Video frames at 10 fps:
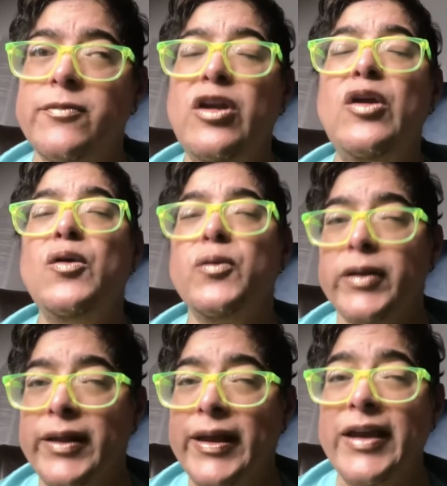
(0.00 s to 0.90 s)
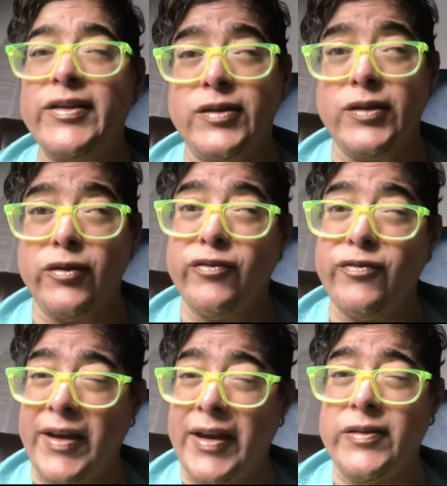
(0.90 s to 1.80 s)
relaxing your
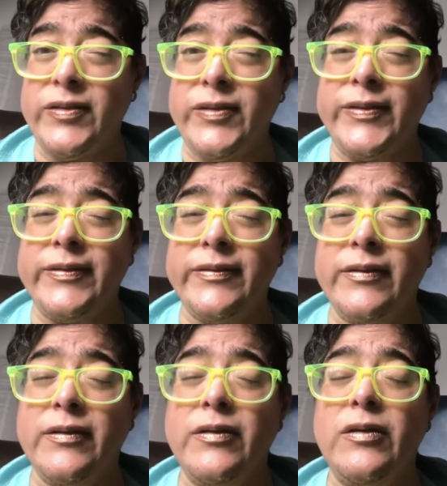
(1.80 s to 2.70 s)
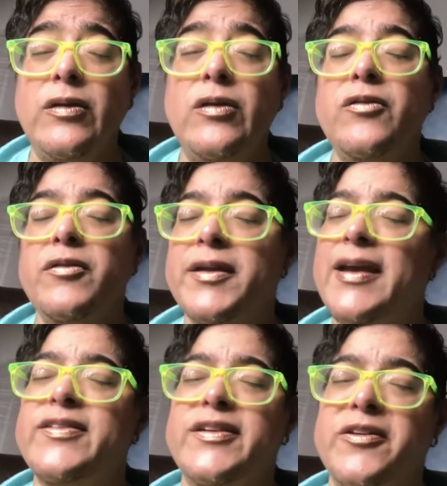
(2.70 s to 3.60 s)
face, relaxing your
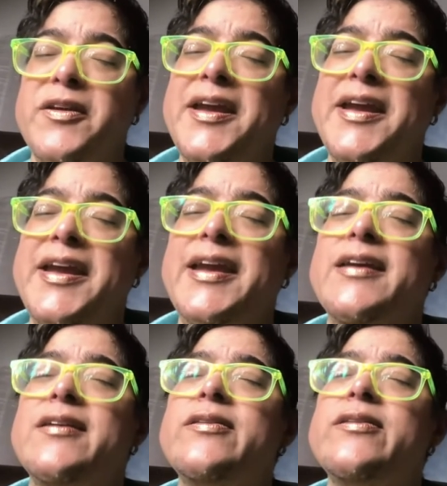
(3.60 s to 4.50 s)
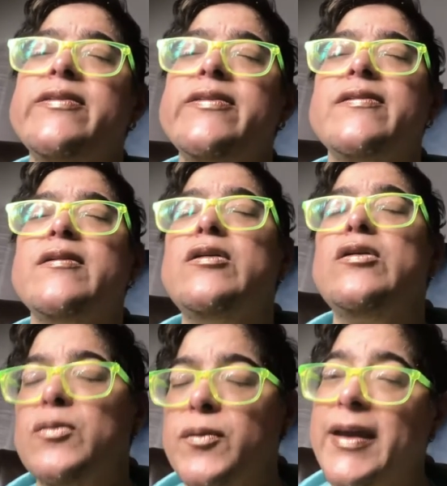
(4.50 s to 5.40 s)
hands,
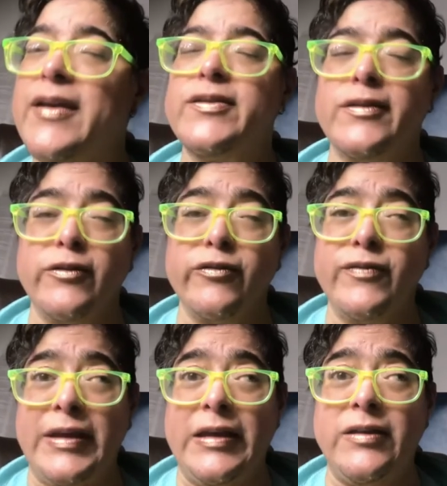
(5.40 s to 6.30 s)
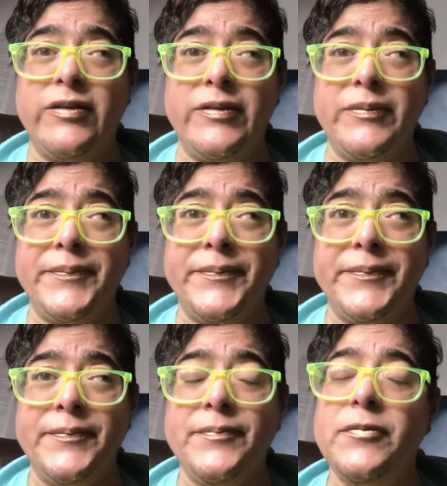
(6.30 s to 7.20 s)
relaxing your feet,
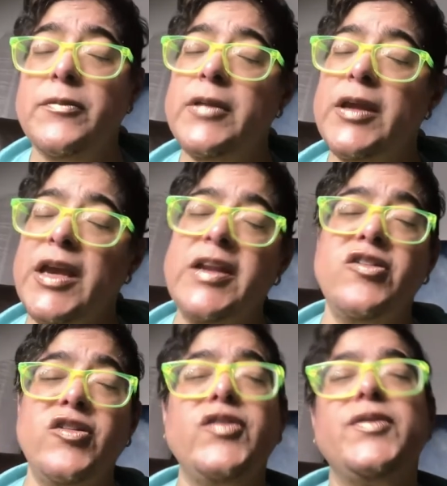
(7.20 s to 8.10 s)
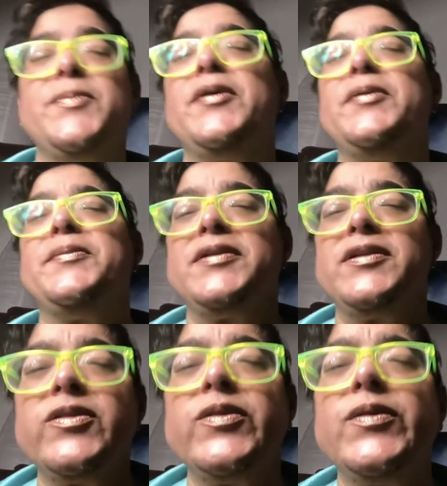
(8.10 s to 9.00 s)
and in just a moment,
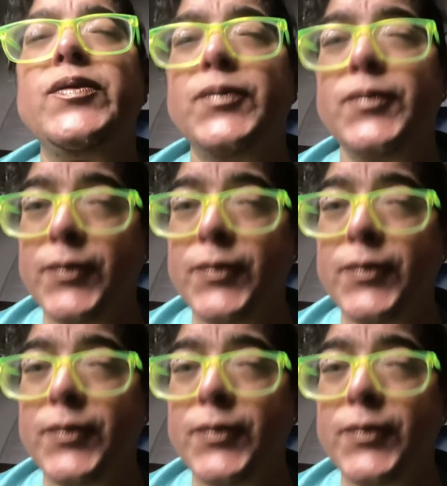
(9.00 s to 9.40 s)
we'll begin.